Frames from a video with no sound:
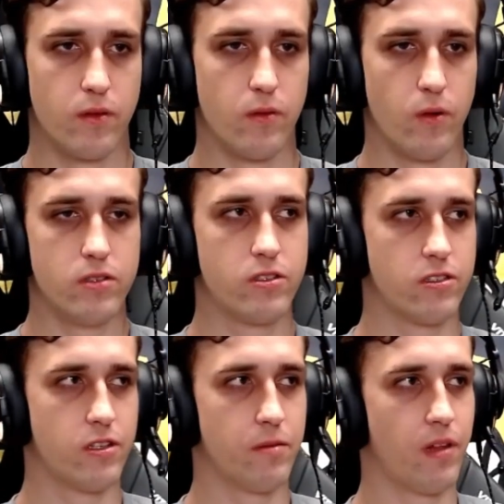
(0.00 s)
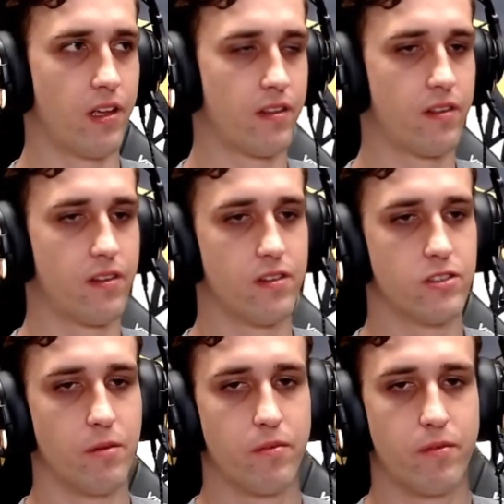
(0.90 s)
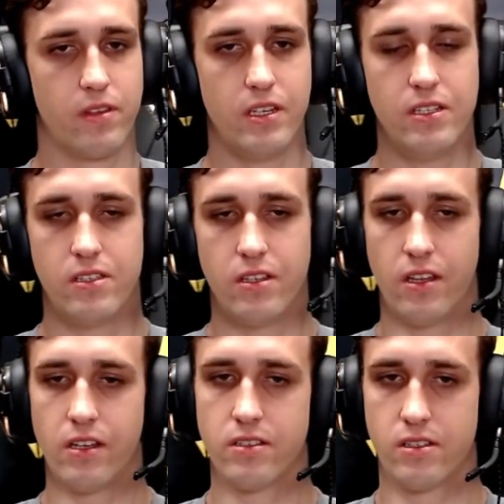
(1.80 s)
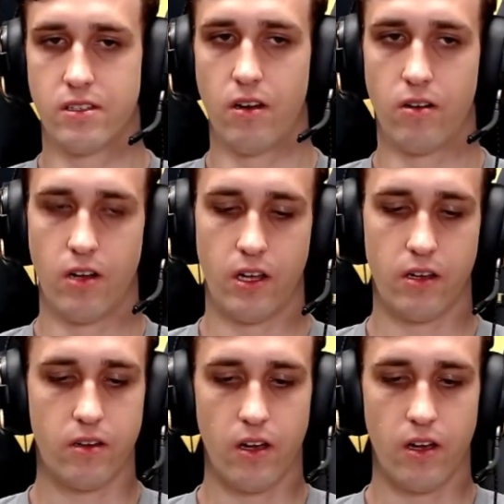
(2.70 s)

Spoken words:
also some easy things are like